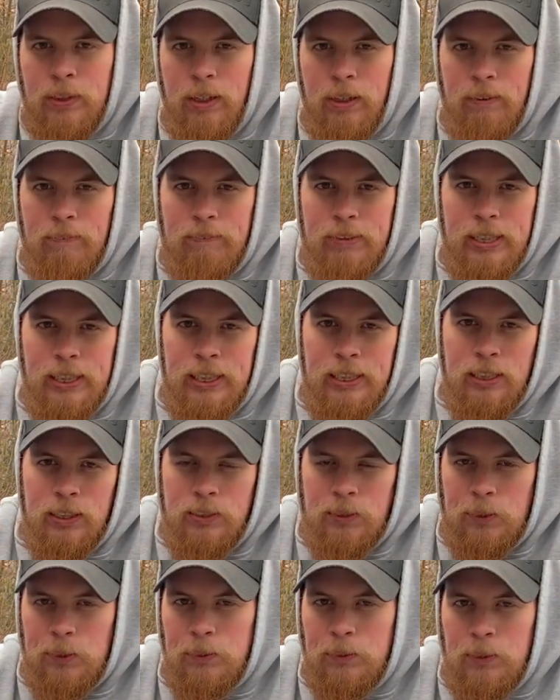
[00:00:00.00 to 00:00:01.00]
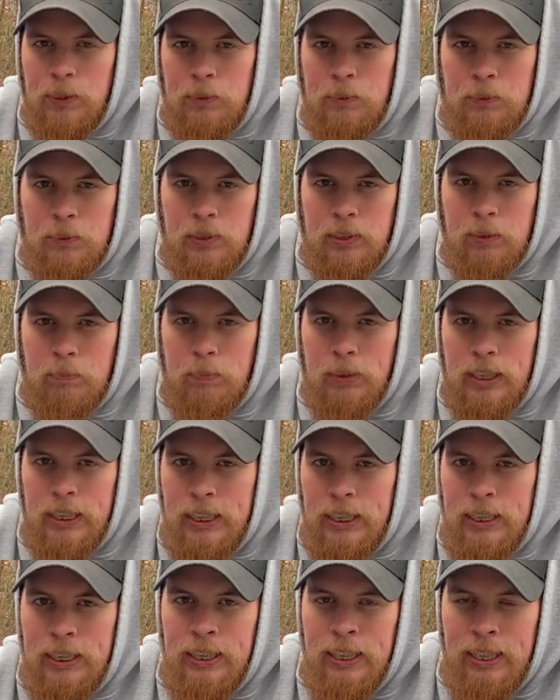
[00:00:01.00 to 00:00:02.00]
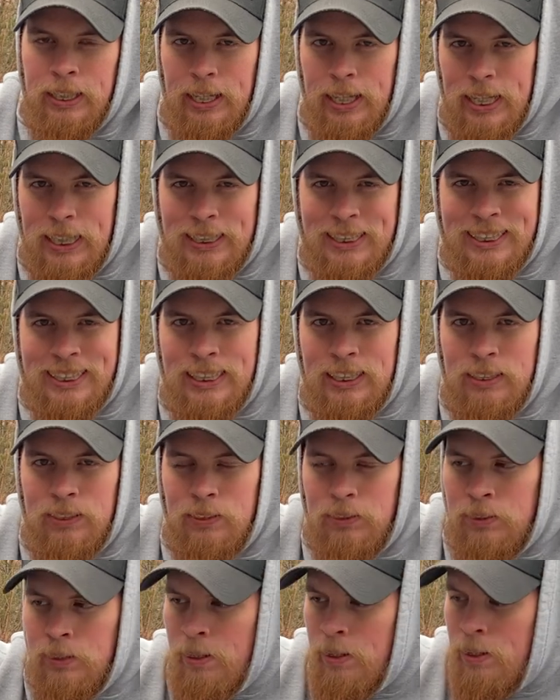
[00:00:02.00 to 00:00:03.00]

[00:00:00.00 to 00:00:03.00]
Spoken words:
of the Atturo Trail Blade XTs.